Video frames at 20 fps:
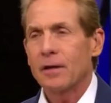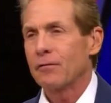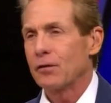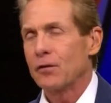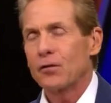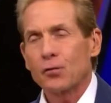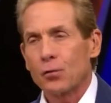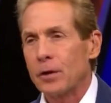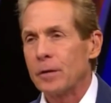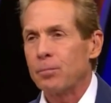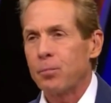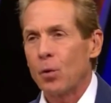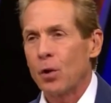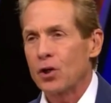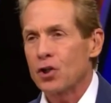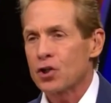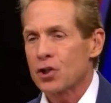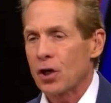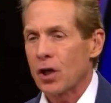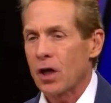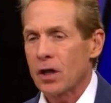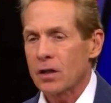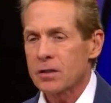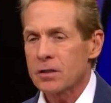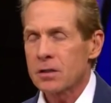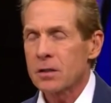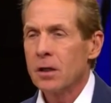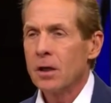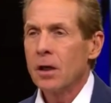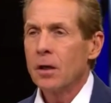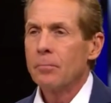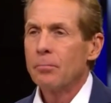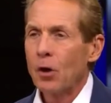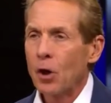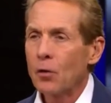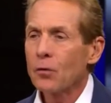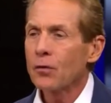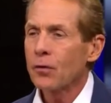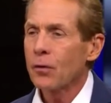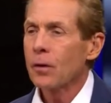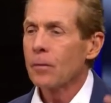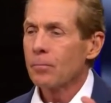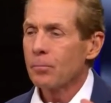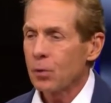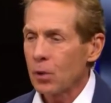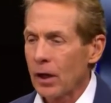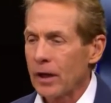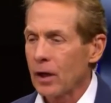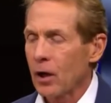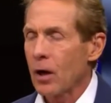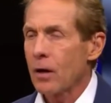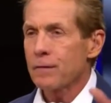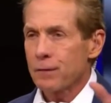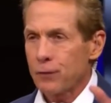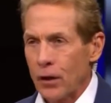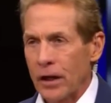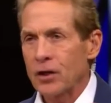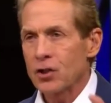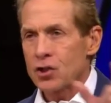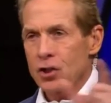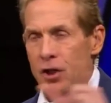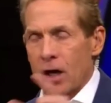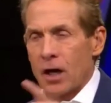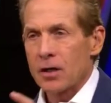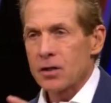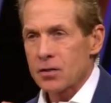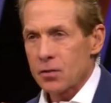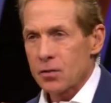Well, I'm here to say, if they can make 20 of 47